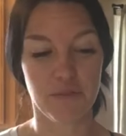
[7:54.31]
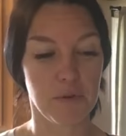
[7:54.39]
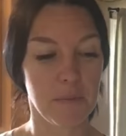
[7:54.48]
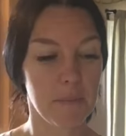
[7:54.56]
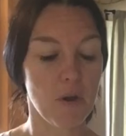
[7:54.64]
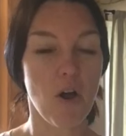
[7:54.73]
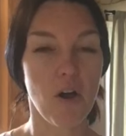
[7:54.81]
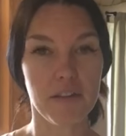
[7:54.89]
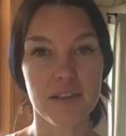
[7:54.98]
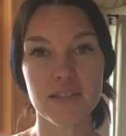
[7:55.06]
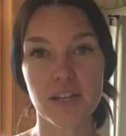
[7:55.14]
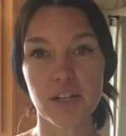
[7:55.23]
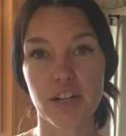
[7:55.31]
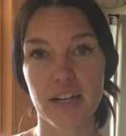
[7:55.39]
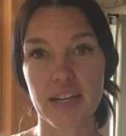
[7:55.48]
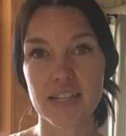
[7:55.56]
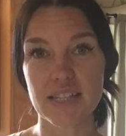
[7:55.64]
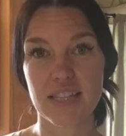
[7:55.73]
Remember, all these
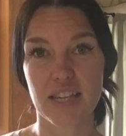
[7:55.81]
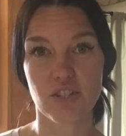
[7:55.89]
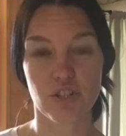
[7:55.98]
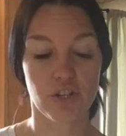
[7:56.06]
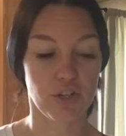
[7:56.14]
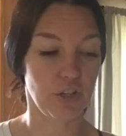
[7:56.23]
ingredients that you're